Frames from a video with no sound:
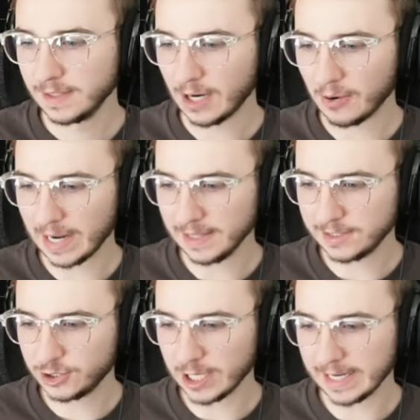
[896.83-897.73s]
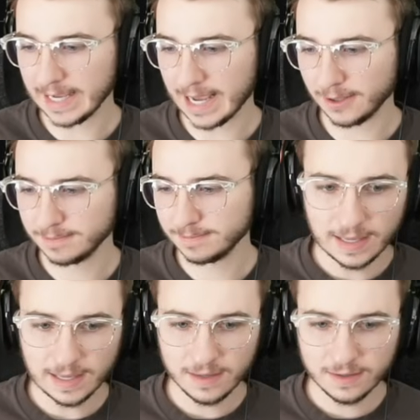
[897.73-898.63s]
All right, let's check it out.
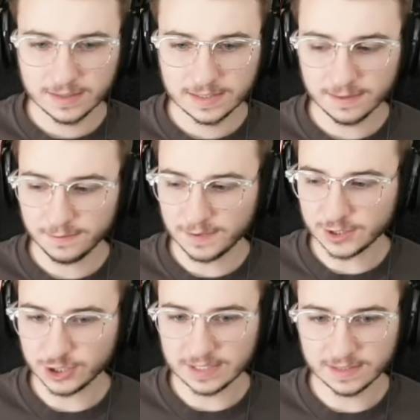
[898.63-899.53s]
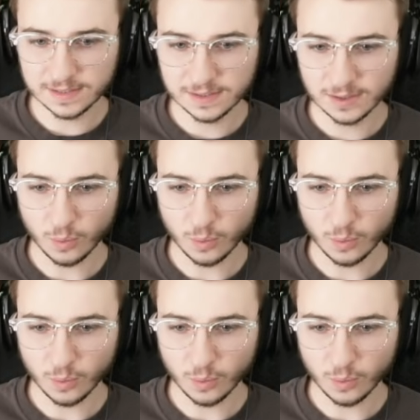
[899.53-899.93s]
Insufficient